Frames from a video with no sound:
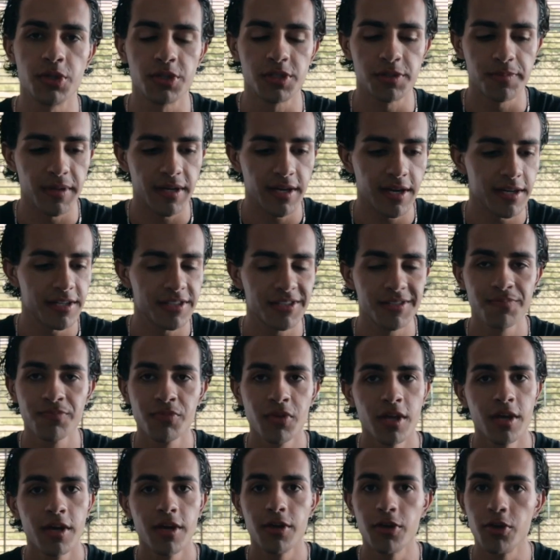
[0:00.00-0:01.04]
It's because
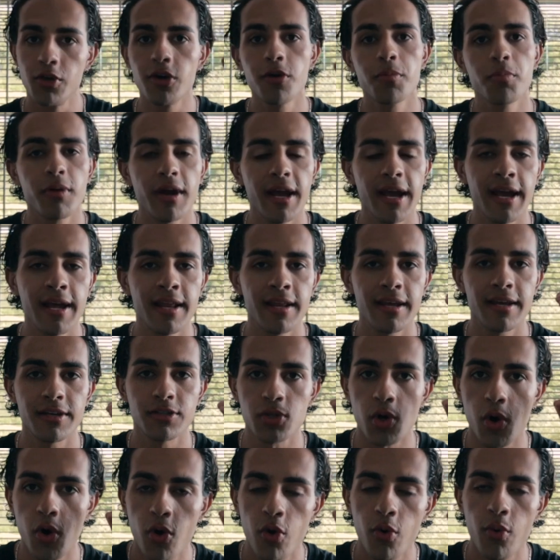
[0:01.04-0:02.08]
your brain is
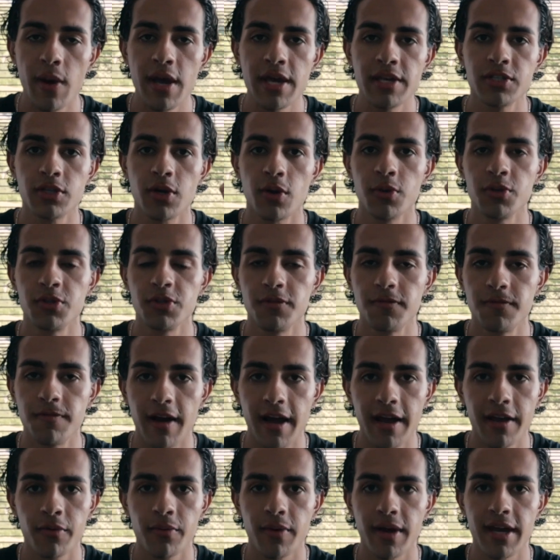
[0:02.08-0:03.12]
always going to
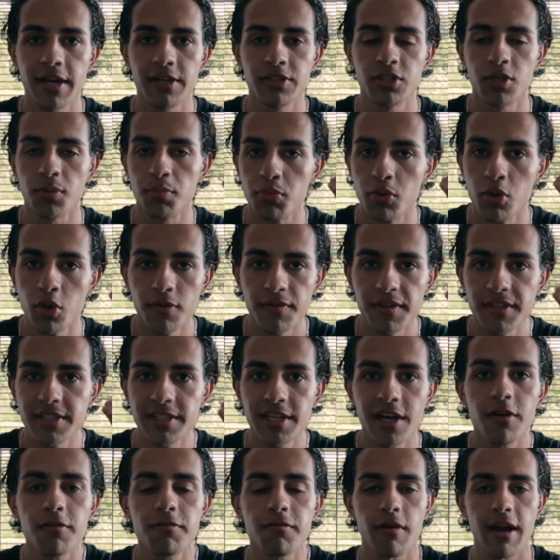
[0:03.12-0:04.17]
find ways to prove
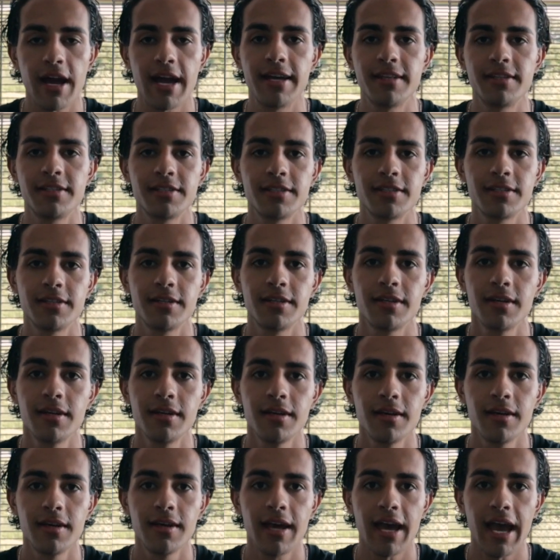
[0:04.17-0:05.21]
itself right.
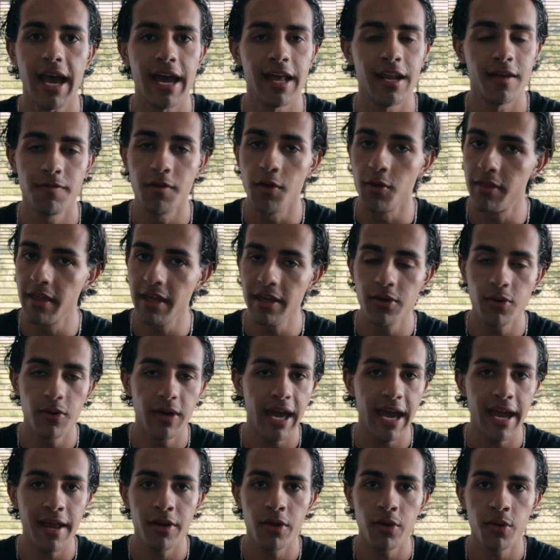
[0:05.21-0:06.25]
And if you think you
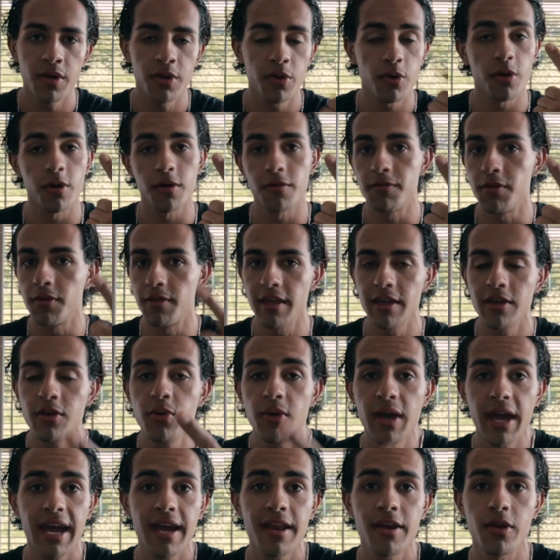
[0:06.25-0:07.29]
can't do it, or if you think you
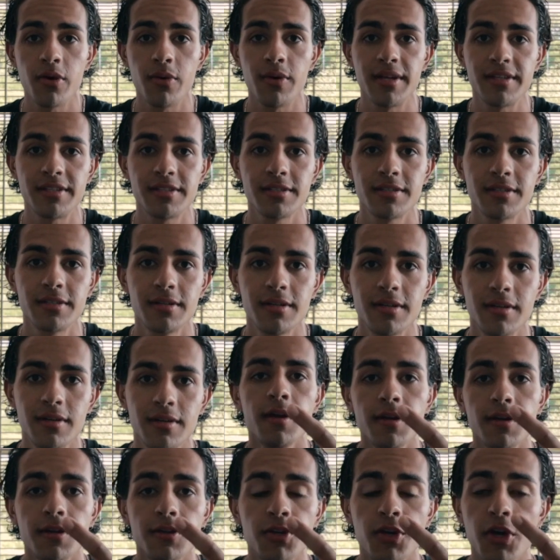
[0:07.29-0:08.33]
can do it,
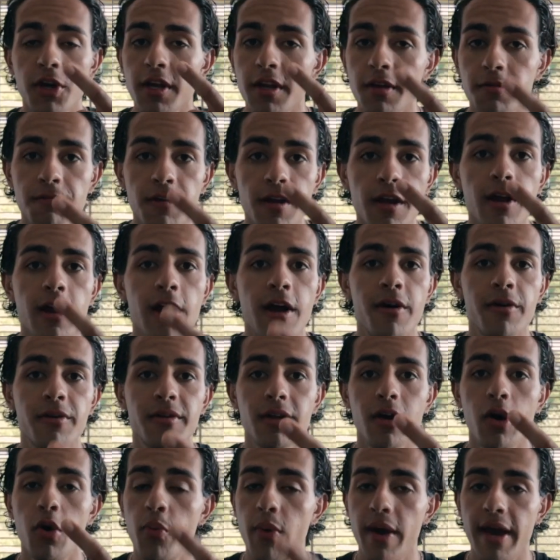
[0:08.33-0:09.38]
you're going to figure
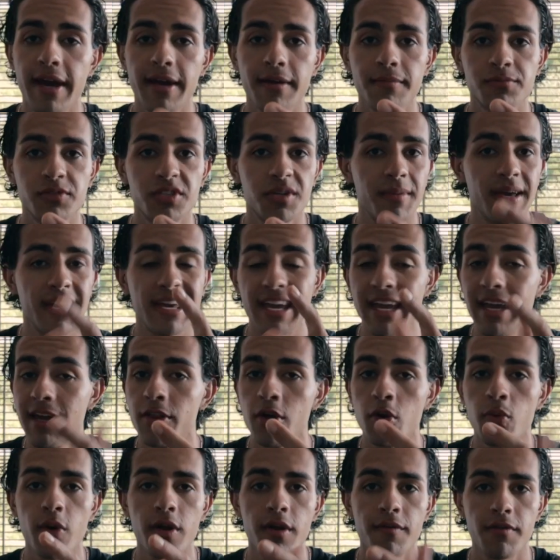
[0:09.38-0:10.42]
out a way to make
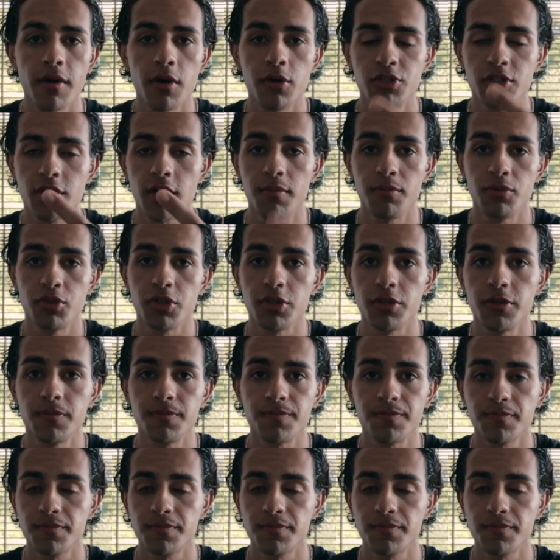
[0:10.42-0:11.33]
either one of those come true.